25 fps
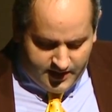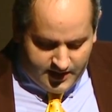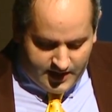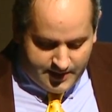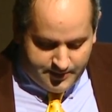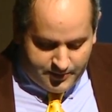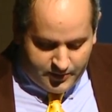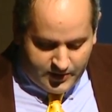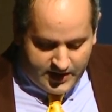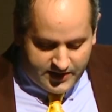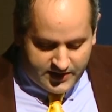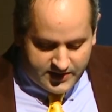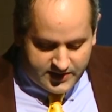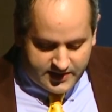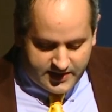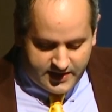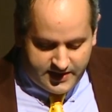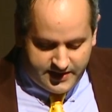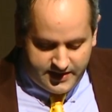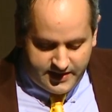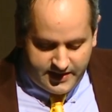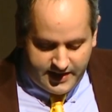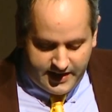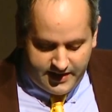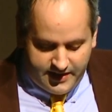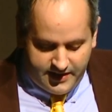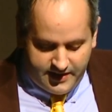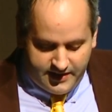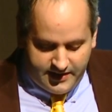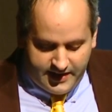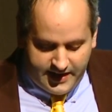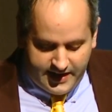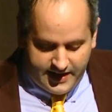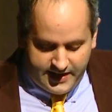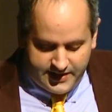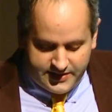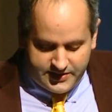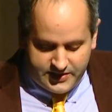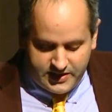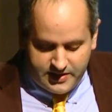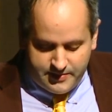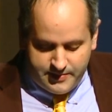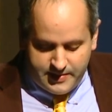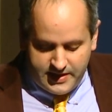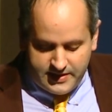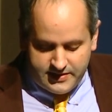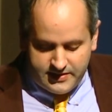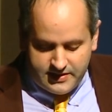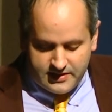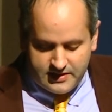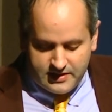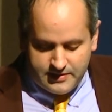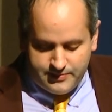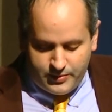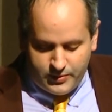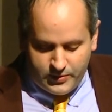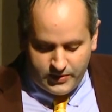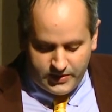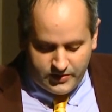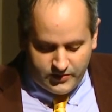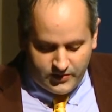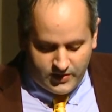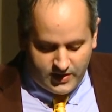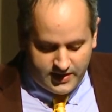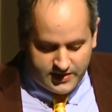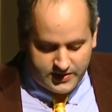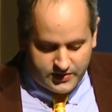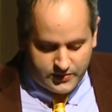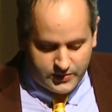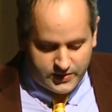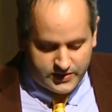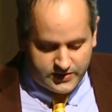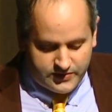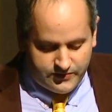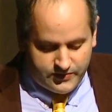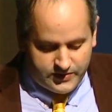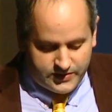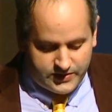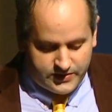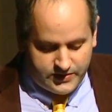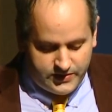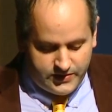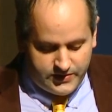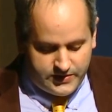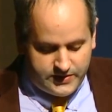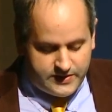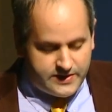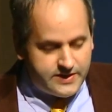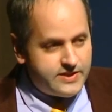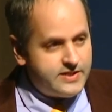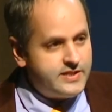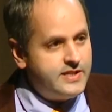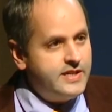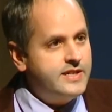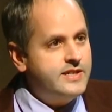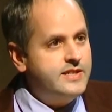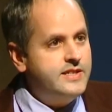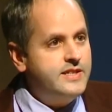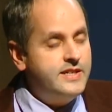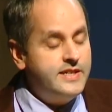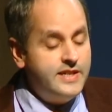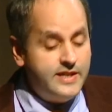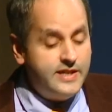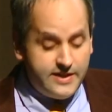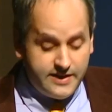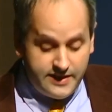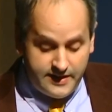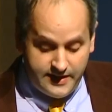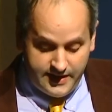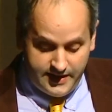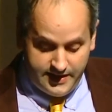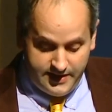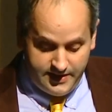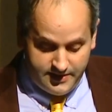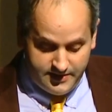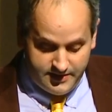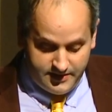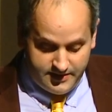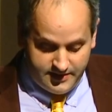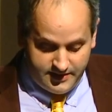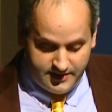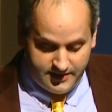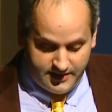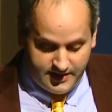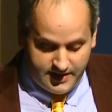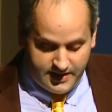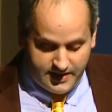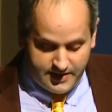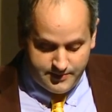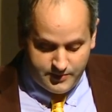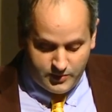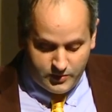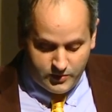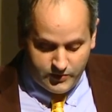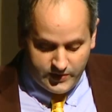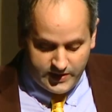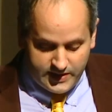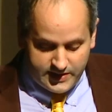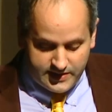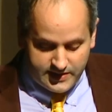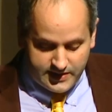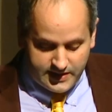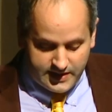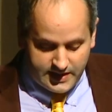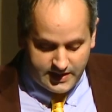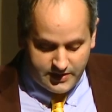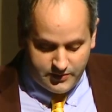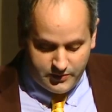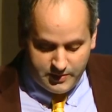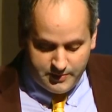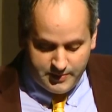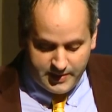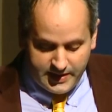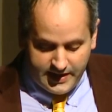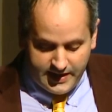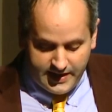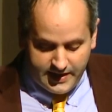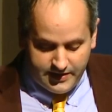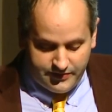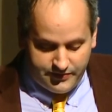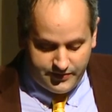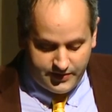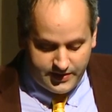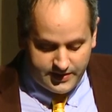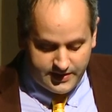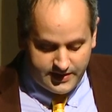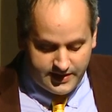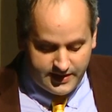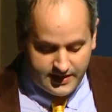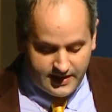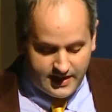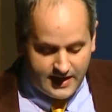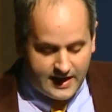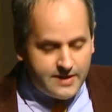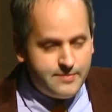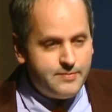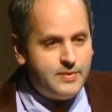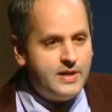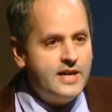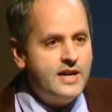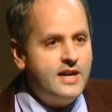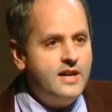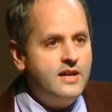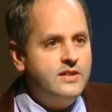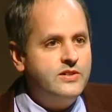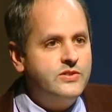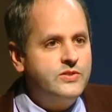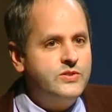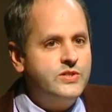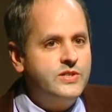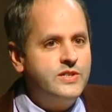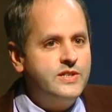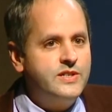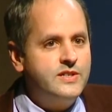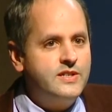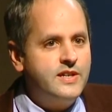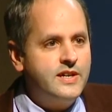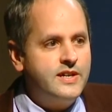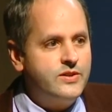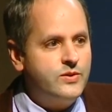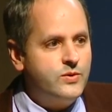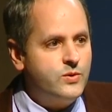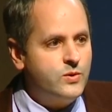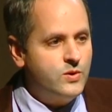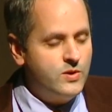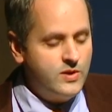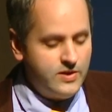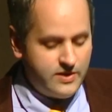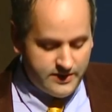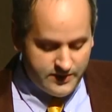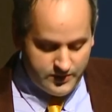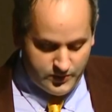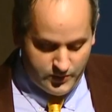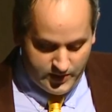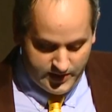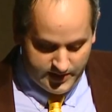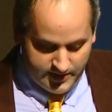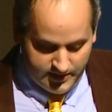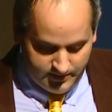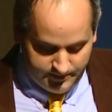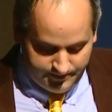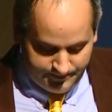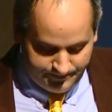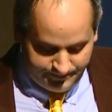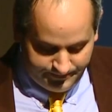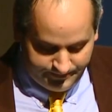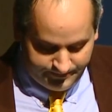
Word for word: I'm proud to say that NIGMS has supported Ron's research since 1988, and more recently, we began funding iBiology.org as well.